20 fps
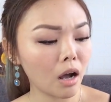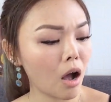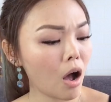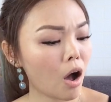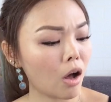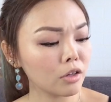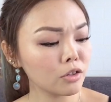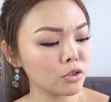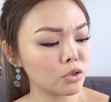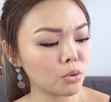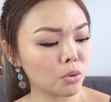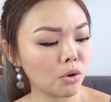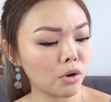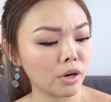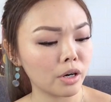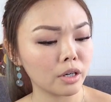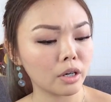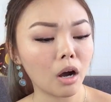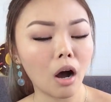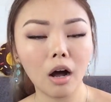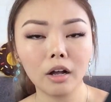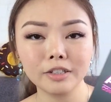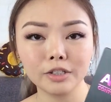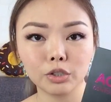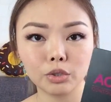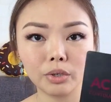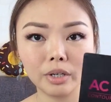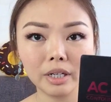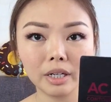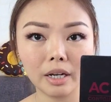On Tour
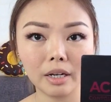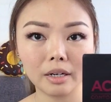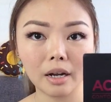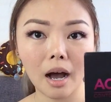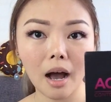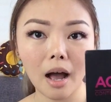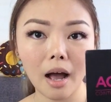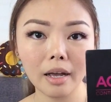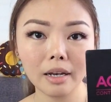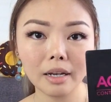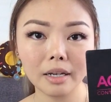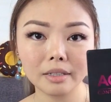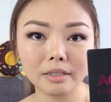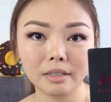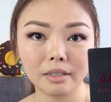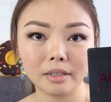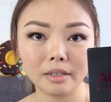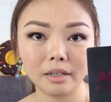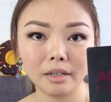contouring and highlighting